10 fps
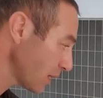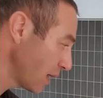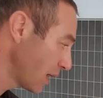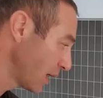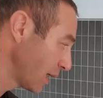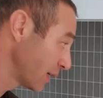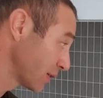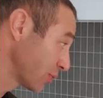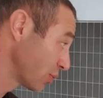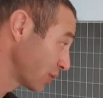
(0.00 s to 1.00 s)
and
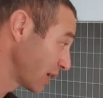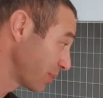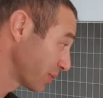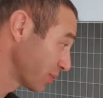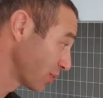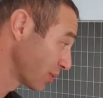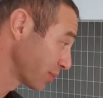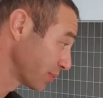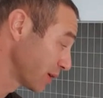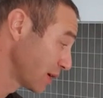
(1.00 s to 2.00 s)
it will keep it warm.
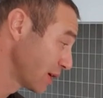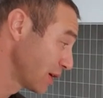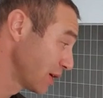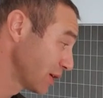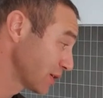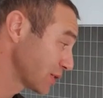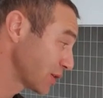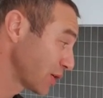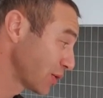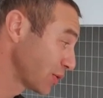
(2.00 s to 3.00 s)

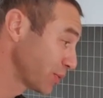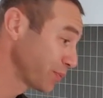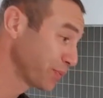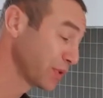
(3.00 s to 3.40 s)
So